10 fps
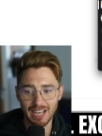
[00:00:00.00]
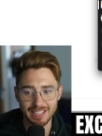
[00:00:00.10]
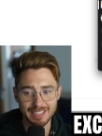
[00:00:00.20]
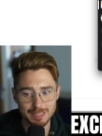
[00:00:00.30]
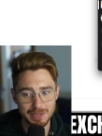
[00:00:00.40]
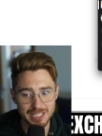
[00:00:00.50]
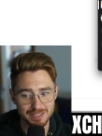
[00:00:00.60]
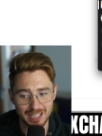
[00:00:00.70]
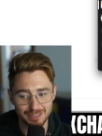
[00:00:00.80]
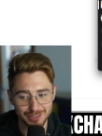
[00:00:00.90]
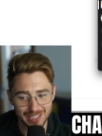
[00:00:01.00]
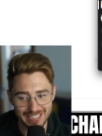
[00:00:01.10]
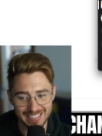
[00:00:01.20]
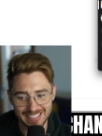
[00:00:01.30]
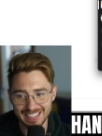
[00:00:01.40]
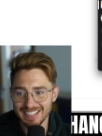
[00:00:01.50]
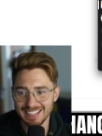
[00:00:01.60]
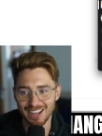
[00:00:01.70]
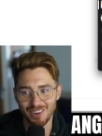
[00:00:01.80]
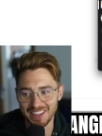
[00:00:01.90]
like this piece of alpha right here
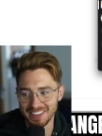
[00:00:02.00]
that